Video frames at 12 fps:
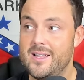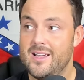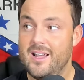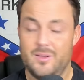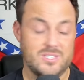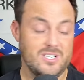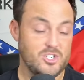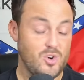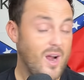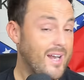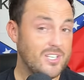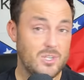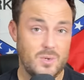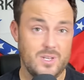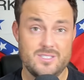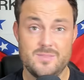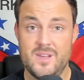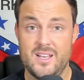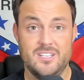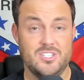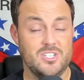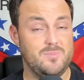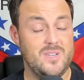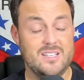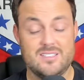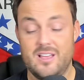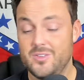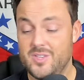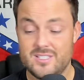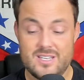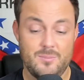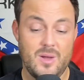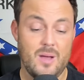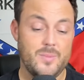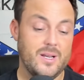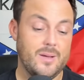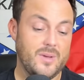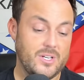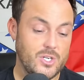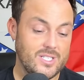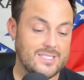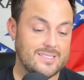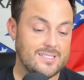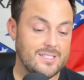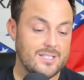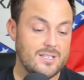I was going to try to do it, but it's just because other things kept popping up. I couldn't.